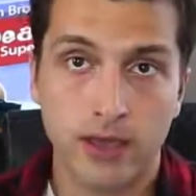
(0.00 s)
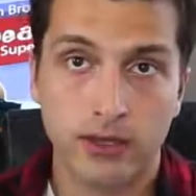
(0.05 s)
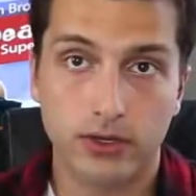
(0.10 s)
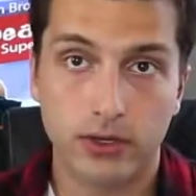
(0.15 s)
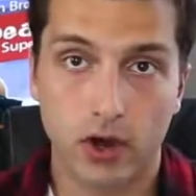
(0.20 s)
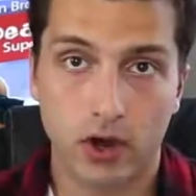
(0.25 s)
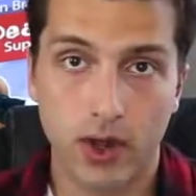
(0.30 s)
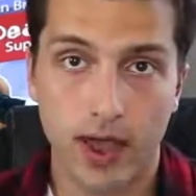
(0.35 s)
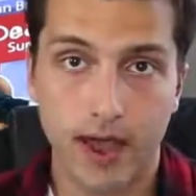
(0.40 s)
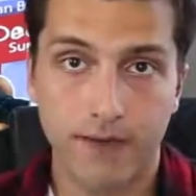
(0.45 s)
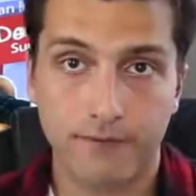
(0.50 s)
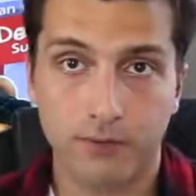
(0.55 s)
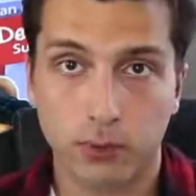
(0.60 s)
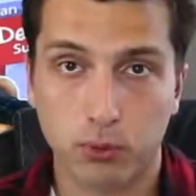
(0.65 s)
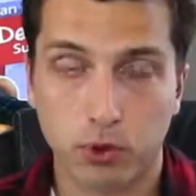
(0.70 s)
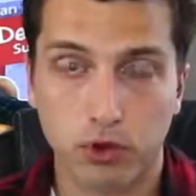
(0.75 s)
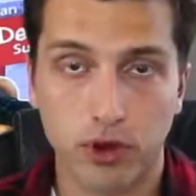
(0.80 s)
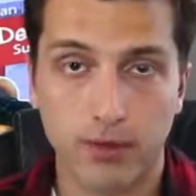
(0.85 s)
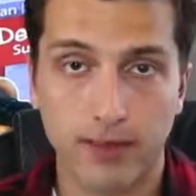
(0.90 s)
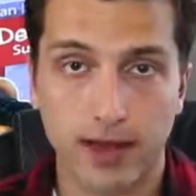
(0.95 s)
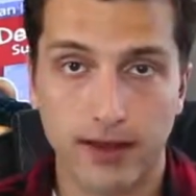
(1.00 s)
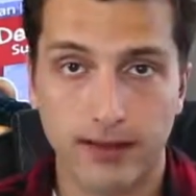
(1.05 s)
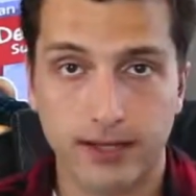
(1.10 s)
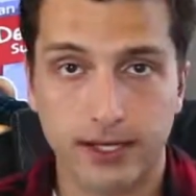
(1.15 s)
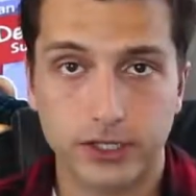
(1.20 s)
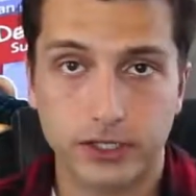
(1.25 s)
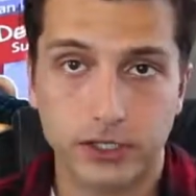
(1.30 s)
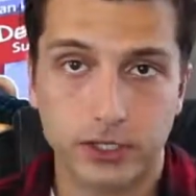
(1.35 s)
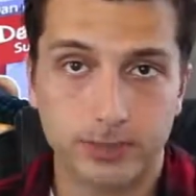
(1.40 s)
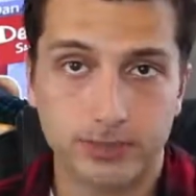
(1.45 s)
you don't have to worry about
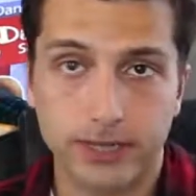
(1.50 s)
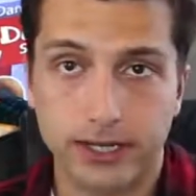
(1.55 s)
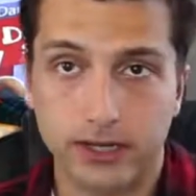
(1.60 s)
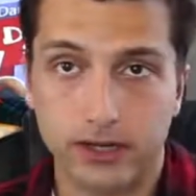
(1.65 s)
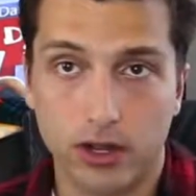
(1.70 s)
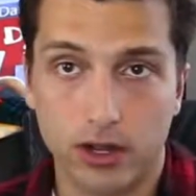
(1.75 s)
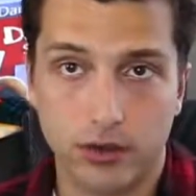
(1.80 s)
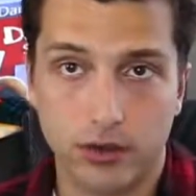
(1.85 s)
niches being